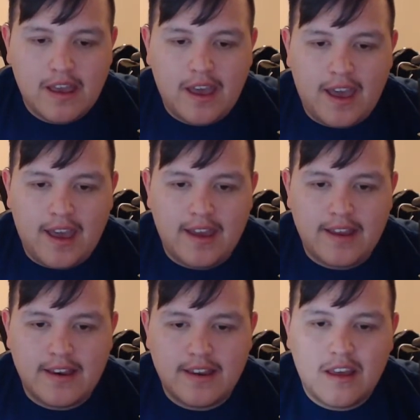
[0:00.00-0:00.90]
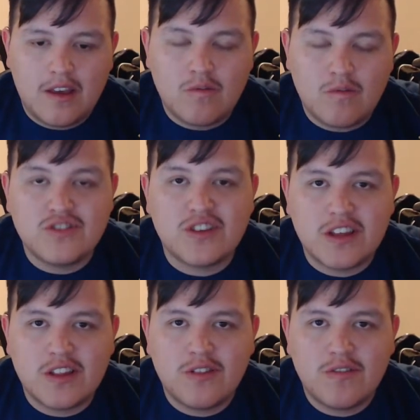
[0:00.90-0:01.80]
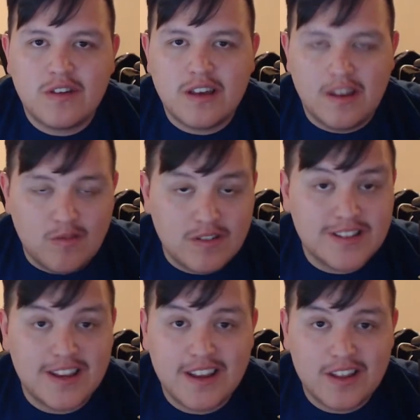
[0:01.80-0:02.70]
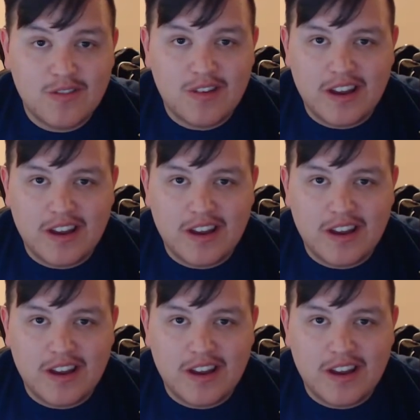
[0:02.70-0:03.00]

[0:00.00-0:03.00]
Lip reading: And once you get through it, and once I get through it,